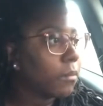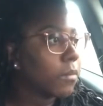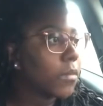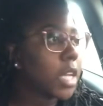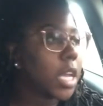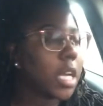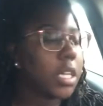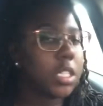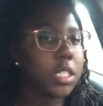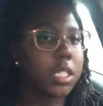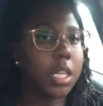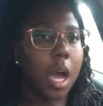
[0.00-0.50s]

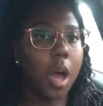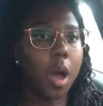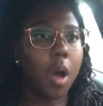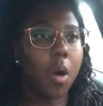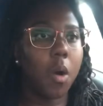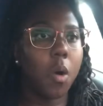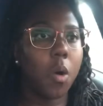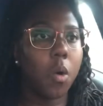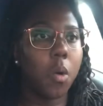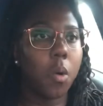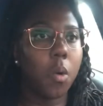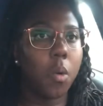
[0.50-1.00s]

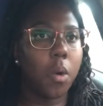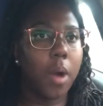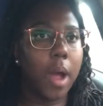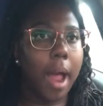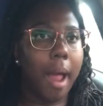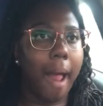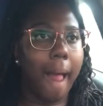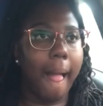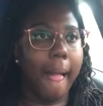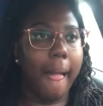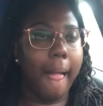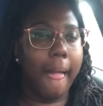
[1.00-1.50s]
so
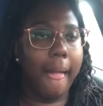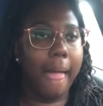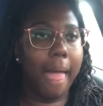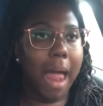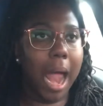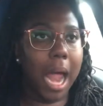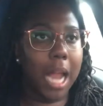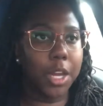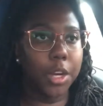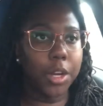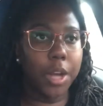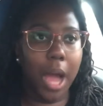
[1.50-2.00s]

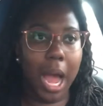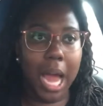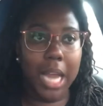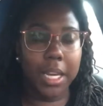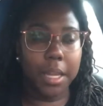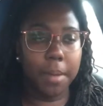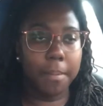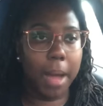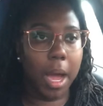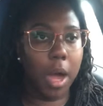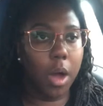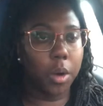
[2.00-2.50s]
you know, I
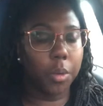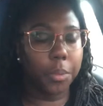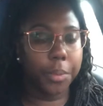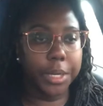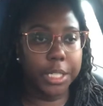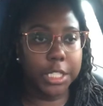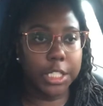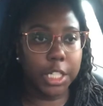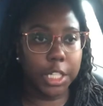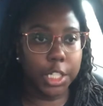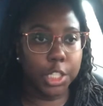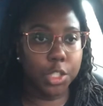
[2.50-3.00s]
did my own
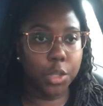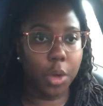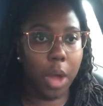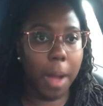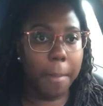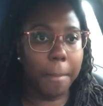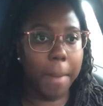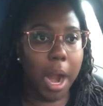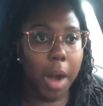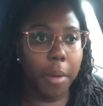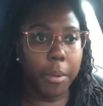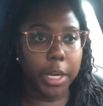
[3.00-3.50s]
research, so
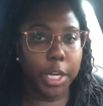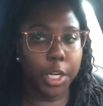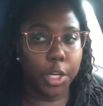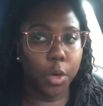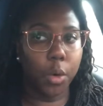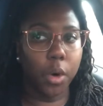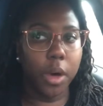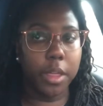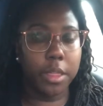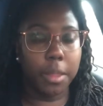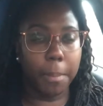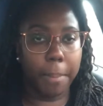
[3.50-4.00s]
I'm already
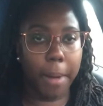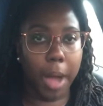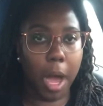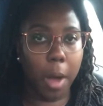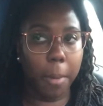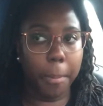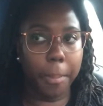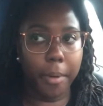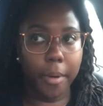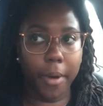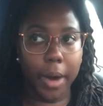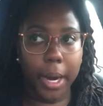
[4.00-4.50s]
knowing the
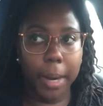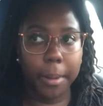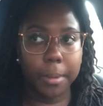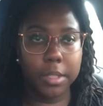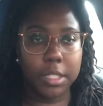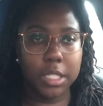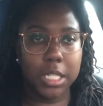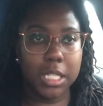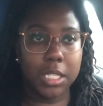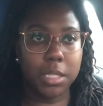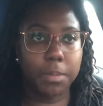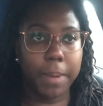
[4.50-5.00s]
ballpark
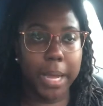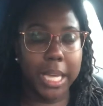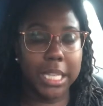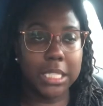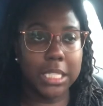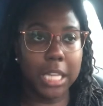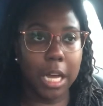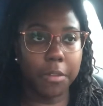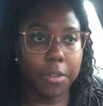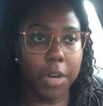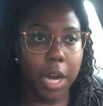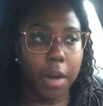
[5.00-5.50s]
just based
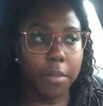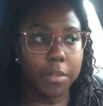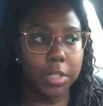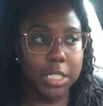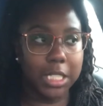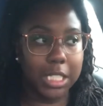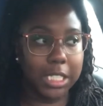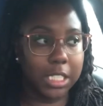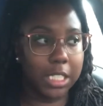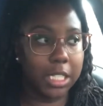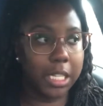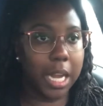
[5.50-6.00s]
off
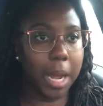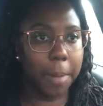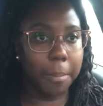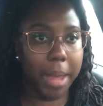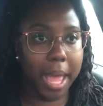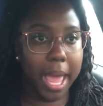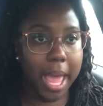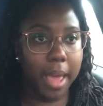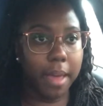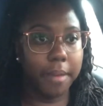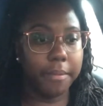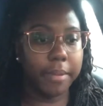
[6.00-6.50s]
conversations that I'm
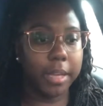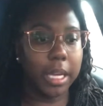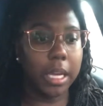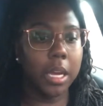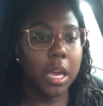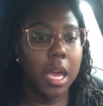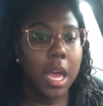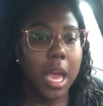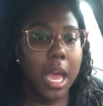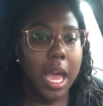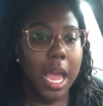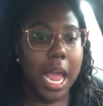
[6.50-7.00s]
having
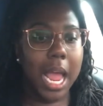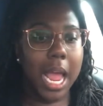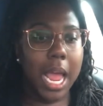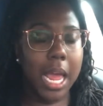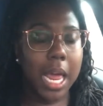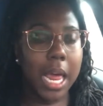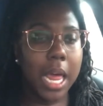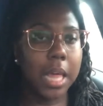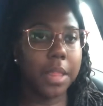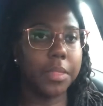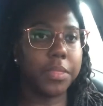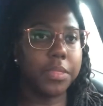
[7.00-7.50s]

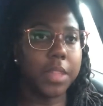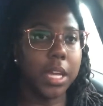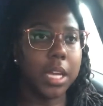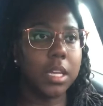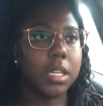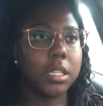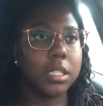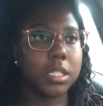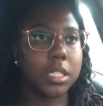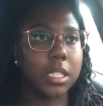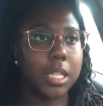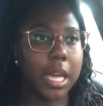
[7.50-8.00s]
and
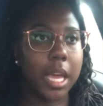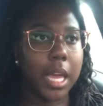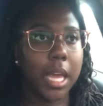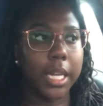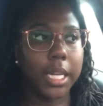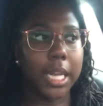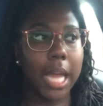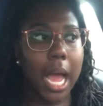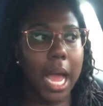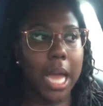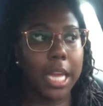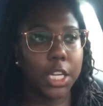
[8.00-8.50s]
things that
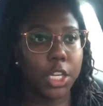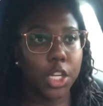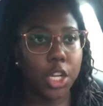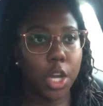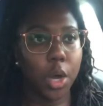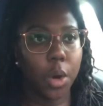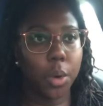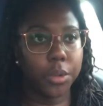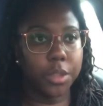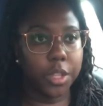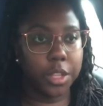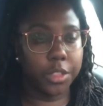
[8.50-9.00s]
I
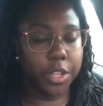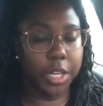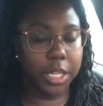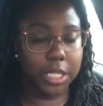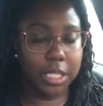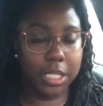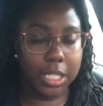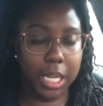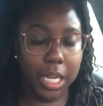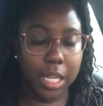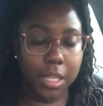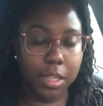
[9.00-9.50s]
know that they're
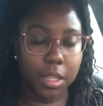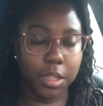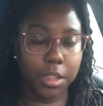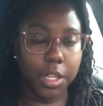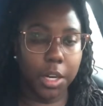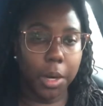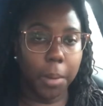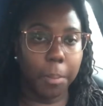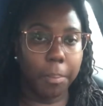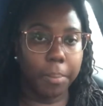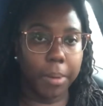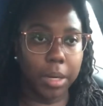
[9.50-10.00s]
saying that
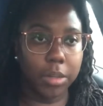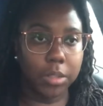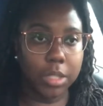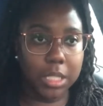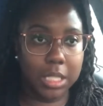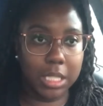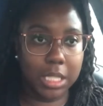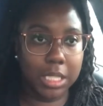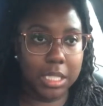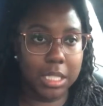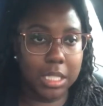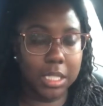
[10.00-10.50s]
there are
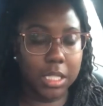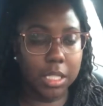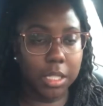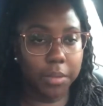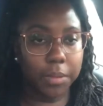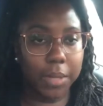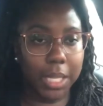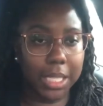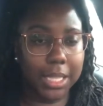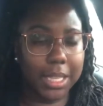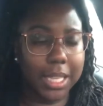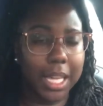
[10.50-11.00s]
bonuses and stuff
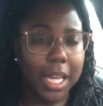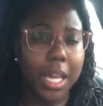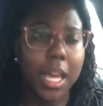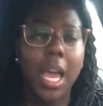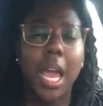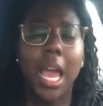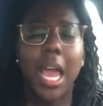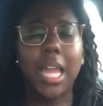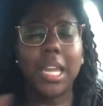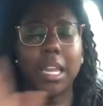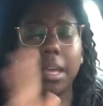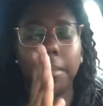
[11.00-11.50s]
like that.
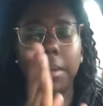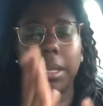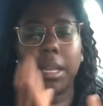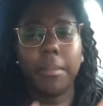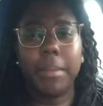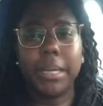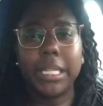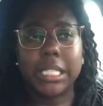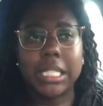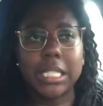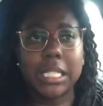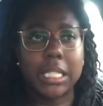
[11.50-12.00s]
And let, let
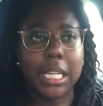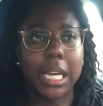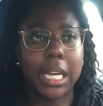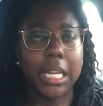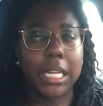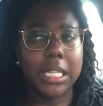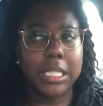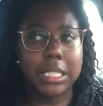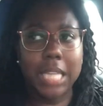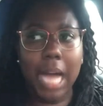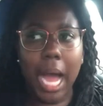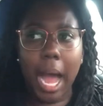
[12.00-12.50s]
me just say
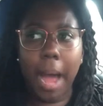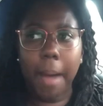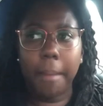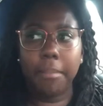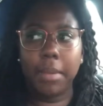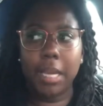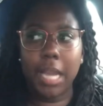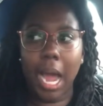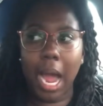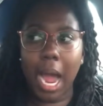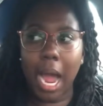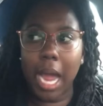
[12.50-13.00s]
this I'm
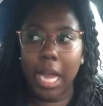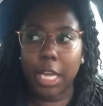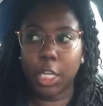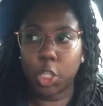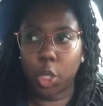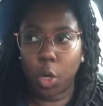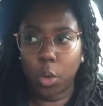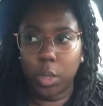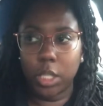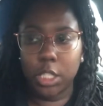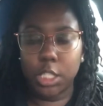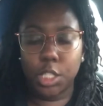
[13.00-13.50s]
not
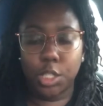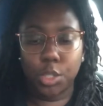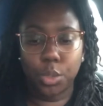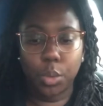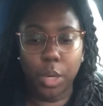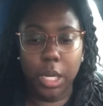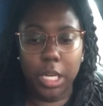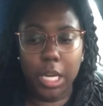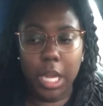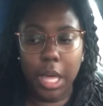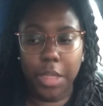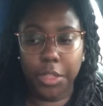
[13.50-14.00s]
going to
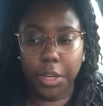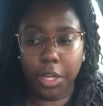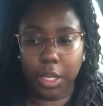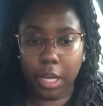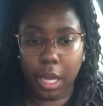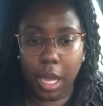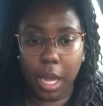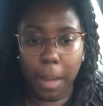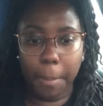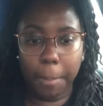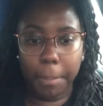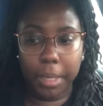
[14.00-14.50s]
another
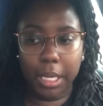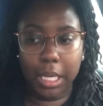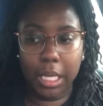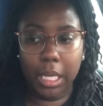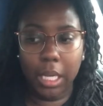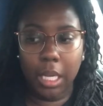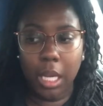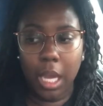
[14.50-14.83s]
company